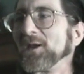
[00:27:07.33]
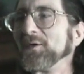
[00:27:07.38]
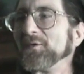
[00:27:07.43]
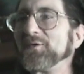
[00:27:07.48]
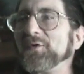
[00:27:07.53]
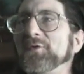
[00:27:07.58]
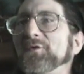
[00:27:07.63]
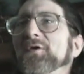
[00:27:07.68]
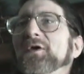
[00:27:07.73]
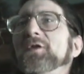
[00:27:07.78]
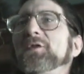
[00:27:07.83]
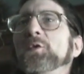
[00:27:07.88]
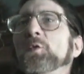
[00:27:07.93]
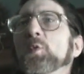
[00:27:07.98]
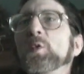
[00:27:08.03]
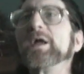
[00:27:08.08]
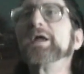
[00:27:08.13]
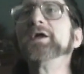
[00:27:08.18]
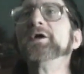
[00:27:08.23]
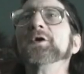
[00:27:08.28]
to see the
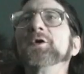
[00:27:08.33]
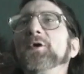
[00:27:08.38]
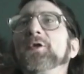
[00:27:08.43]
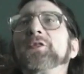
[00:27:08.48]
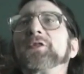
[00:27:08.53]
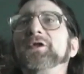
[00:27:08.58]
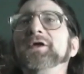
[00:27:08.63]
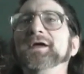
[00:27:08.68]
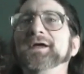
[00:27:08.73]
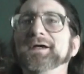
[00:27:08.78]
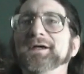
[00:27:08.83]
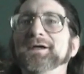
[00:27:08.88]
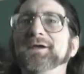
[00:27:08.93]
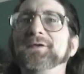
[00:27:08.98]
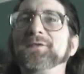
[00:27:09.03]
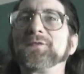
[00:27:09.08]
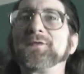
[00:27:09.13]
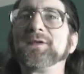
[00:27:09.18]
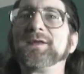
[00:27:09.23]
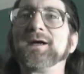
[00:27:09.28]
real thing.
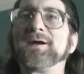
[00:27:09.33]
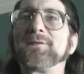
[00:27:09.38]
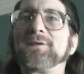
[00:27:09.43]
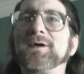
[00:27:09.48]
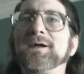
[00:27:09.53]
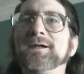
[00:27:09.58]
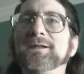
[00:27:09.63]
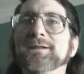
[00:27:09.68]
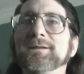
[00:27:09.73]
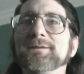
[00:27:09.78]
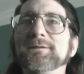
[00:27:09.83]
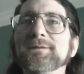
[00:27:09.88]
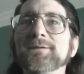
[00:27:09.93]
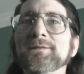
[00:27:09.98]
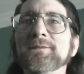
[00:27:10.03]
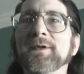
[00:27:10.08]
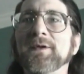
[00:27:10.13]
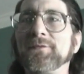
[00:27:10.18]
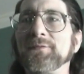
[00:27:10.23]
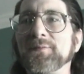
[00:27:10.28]
Isn't that right?
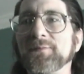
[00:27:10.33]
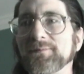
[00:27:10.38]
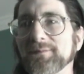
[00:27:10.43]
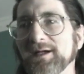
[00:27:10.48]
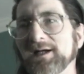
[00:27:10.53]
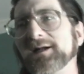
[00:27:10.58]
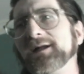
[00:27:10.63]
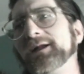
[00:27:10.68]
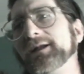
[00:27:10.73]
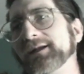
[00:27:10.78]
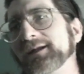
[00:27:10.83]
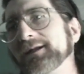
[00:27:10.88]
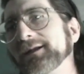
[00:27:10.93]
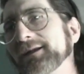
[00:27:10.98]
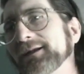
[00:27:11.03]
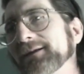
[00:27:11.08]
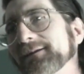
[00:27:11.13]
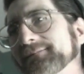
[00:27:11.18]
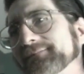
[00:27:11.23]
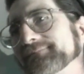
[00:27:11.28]
That's kind of
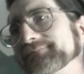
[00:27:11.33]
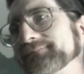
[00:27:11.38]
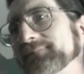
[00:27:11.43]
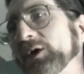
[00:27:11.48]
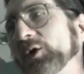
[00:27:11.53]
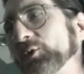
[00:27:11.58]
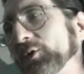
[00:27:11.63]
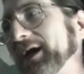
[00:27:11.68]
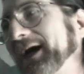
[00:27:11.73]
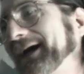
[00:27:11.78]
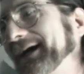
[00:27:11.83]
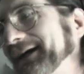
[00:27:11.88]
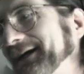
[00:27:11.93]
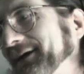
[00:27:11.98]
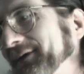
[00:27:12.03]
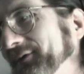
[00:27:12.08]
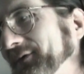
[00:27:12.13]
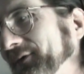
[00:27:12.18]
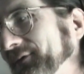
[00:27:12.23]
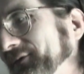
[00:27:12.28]
okay
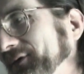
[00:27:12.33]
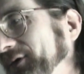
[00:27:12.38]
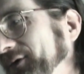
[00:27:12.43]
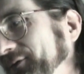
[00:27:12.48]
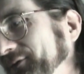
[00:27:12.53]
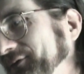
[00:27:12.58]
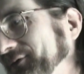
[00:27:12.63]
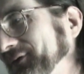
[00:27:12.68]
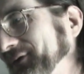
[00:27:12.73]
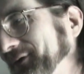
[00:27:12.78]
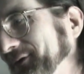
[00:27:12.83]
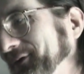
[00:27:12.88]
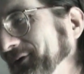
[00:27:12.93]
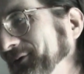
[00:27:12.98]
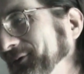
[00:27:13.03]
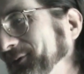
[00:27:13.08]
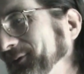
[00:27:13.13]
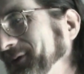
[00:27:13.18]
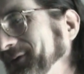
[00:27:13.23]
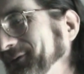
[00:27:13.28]
in this culture to
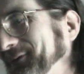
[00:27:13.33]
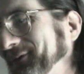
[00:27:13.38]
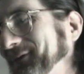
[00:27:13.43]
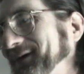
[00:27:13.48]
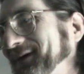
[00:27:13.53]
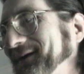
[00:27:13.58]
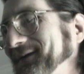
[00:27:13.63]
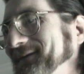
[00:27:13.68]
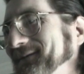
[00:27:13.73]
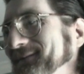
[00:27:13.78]
do, isn't it?